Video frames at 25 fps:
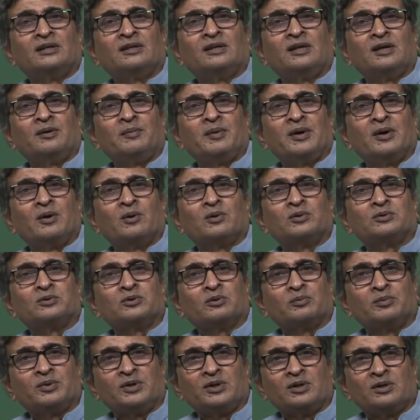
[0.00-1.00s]
they may
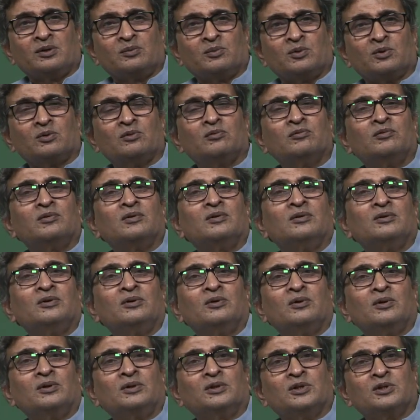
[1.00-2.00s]
also be removed
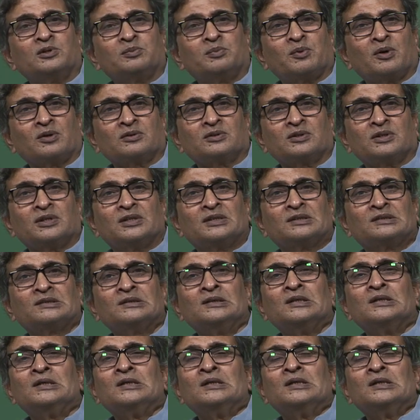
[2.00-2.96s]
during this process